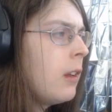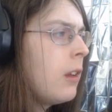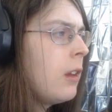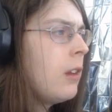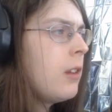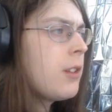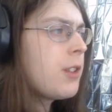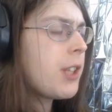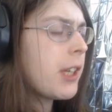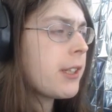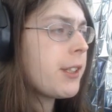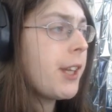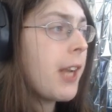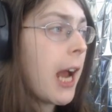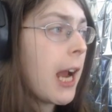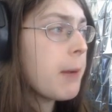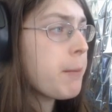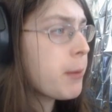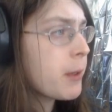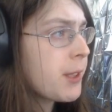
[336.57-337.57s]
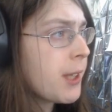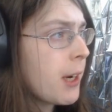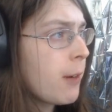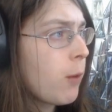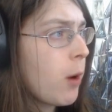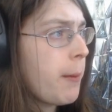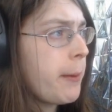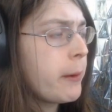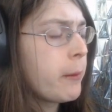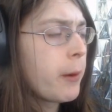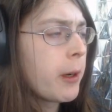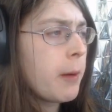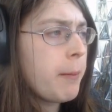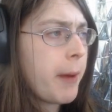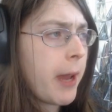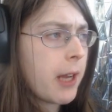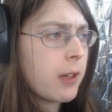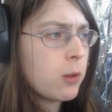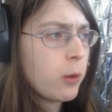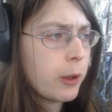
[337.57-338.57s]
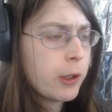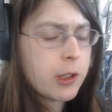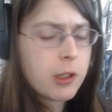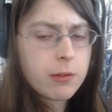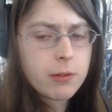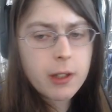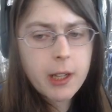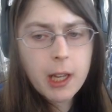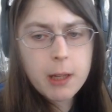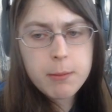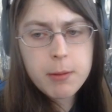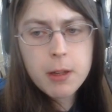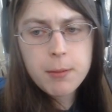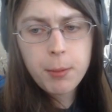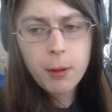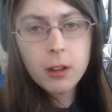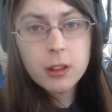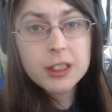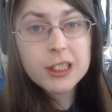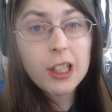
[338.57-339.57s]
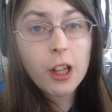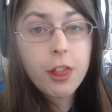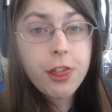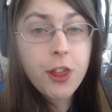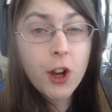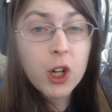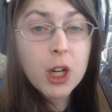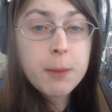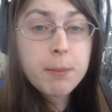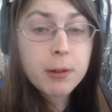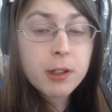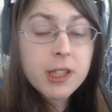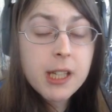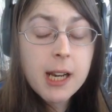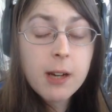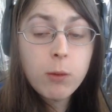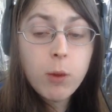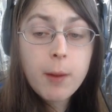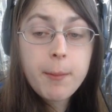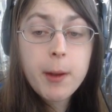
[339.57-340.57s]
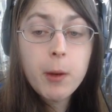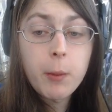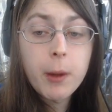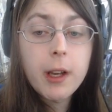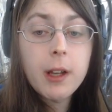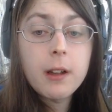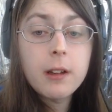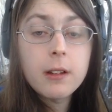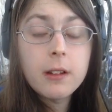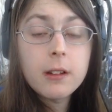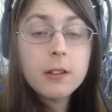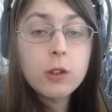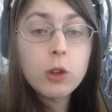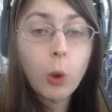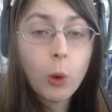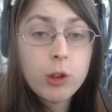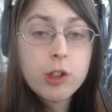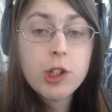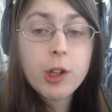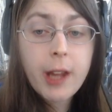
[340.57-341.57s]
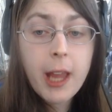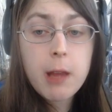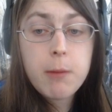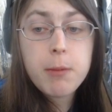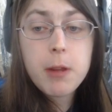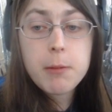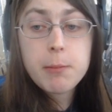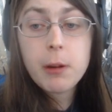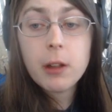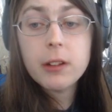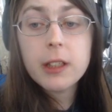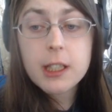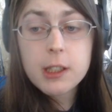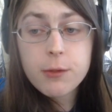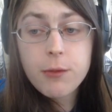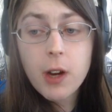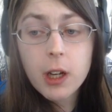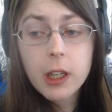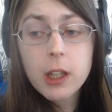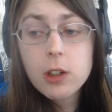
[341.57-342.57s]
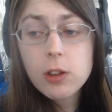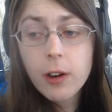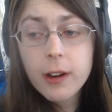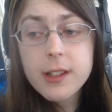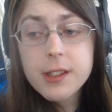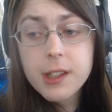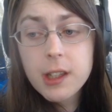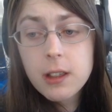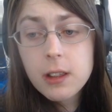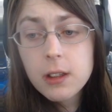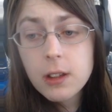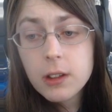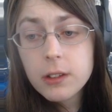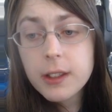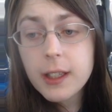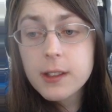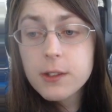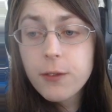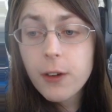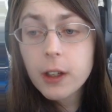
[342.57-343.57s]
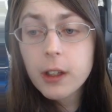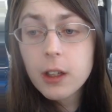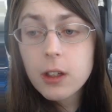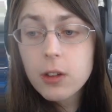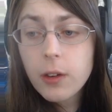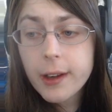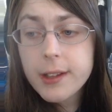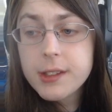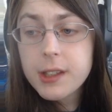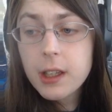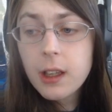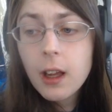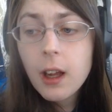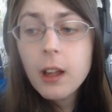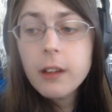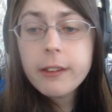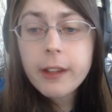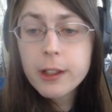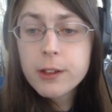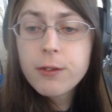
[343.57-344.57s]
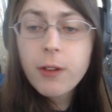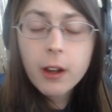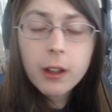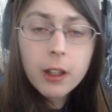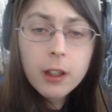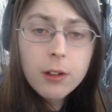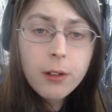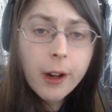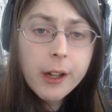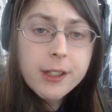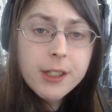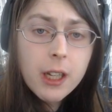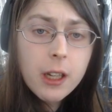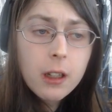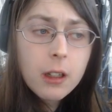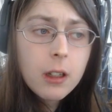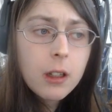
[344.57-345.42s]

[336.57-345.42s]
69% of women want to ban torture for gay people. Still, 30% of women want to torture gay people. That's fucking crazy. That's fucking crazy. That's fucking crazy.